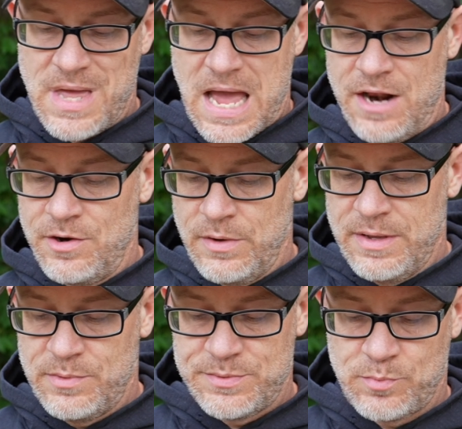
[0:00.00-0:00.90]
I don't know,
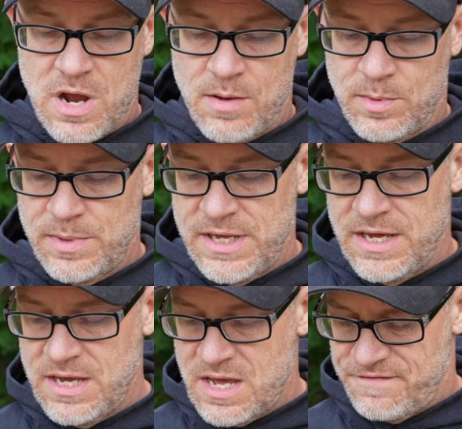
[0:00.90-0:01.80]
it was
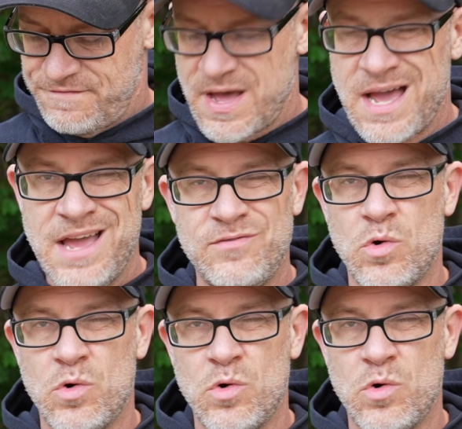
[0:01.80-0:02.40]
probably a 5